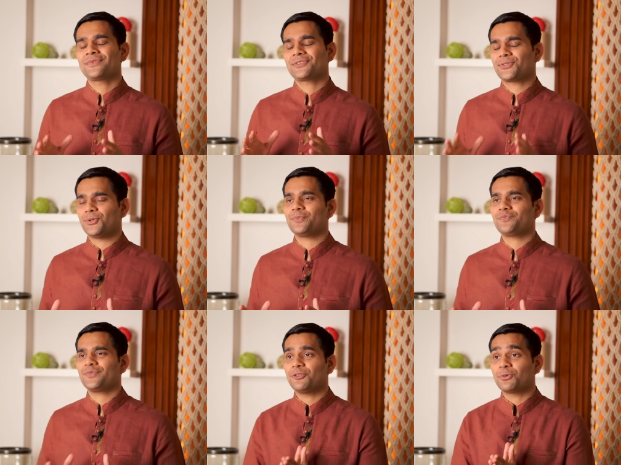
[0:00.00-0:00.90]
So
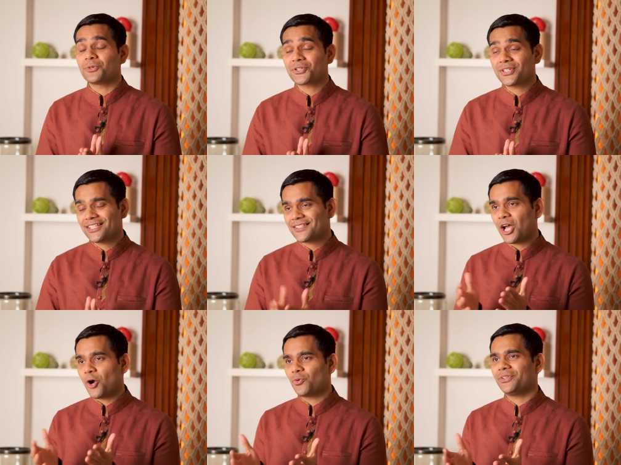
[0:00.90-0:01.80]
now the question is
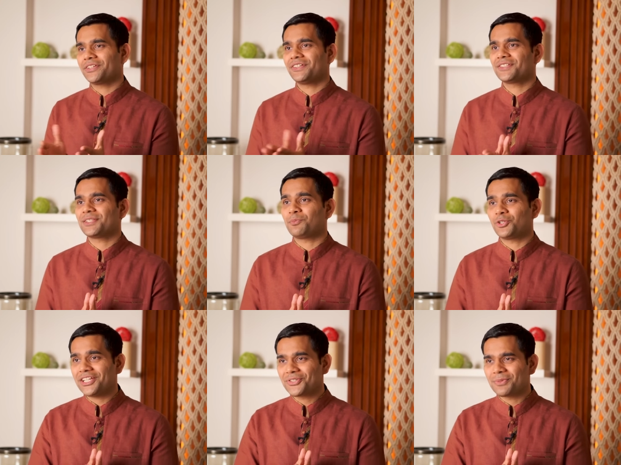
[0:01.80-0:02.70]
how to increase the
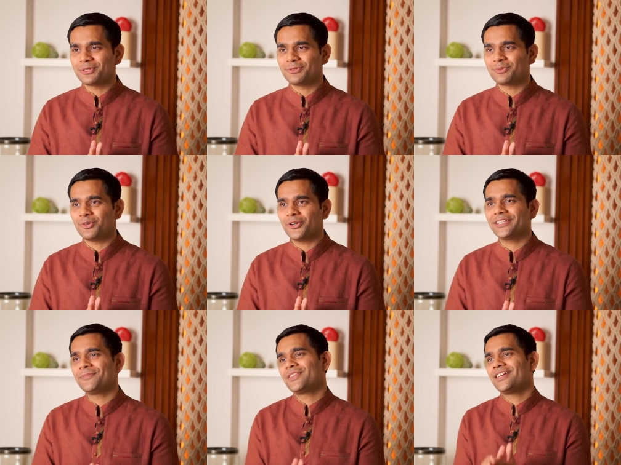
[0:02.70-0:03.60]
potassium in our
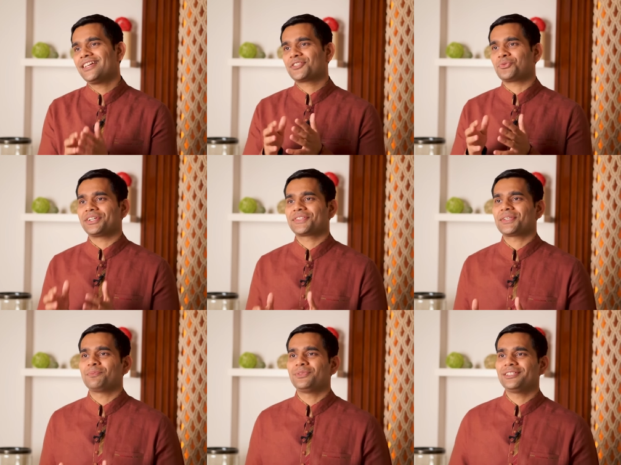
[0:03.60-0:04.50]
body. It's very
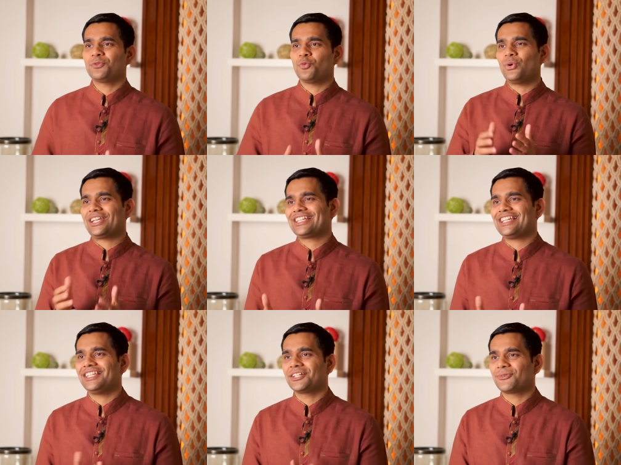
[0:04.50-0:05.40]
simple. One
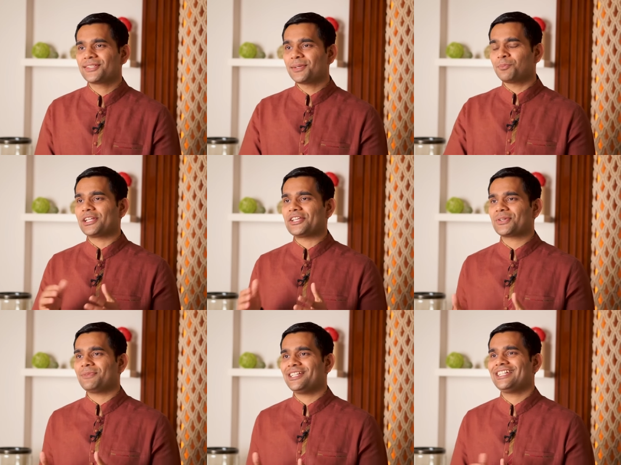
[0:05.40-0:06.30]
can increase the
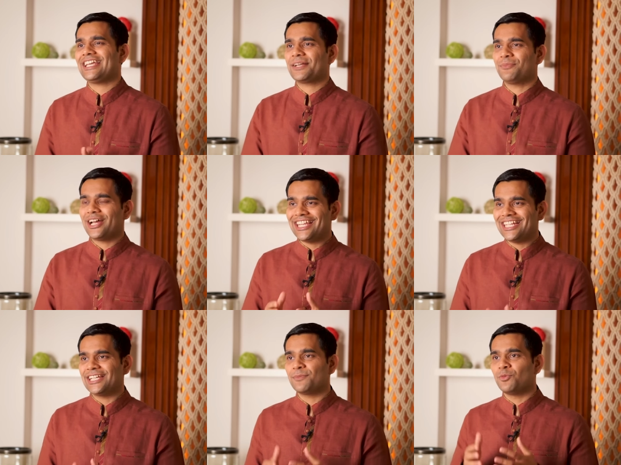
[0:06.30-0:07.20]
potassium intake by
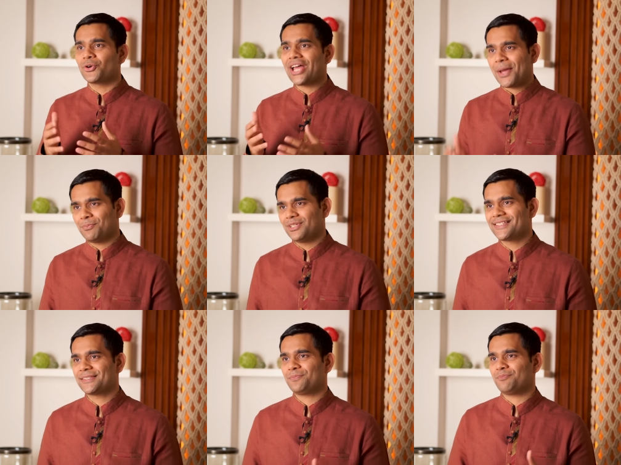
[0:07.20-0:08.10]
eating more
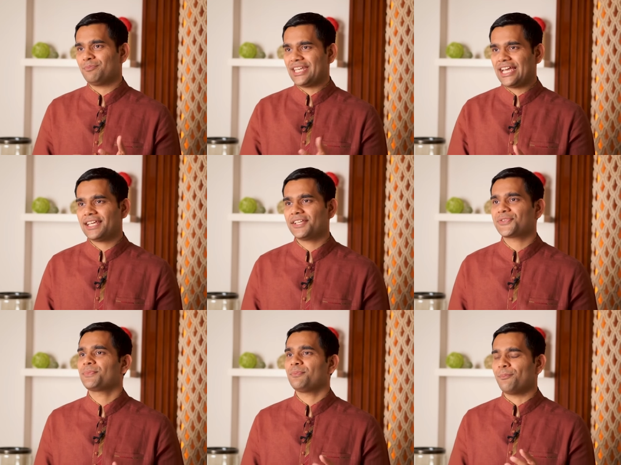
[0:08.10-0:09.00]
apples,
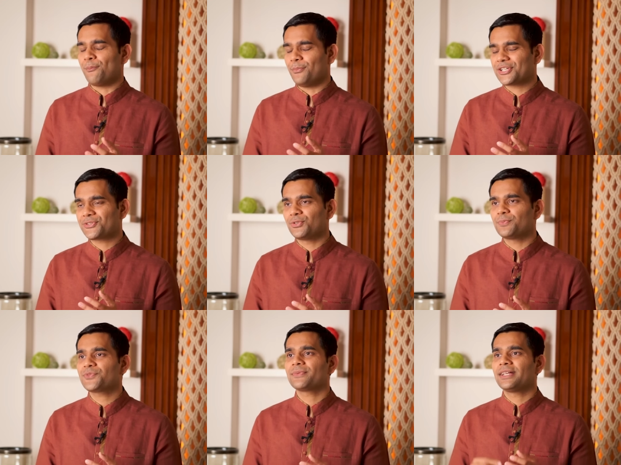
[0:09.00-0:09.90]
bananas,
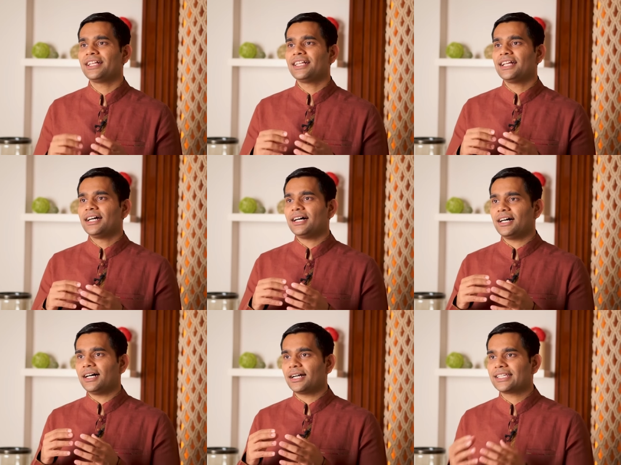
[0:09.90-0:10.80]
mushrooms,
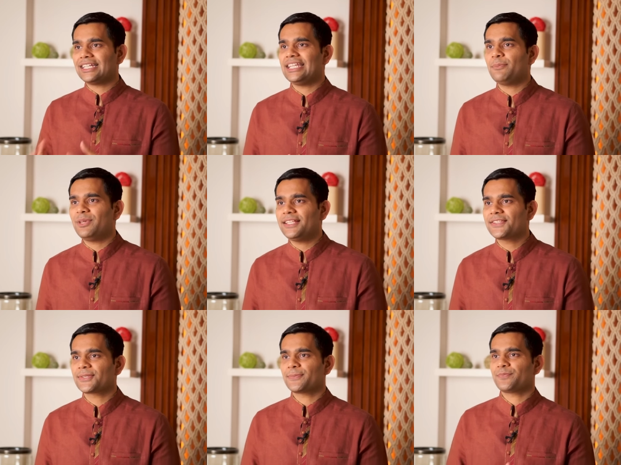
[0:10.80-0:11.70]
kidney
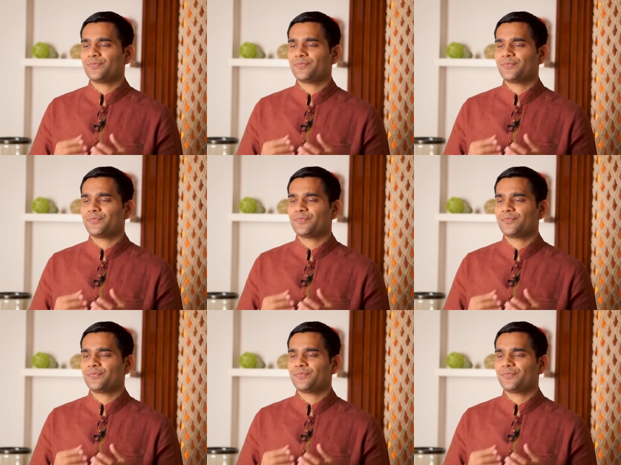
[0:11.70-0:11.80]
beans,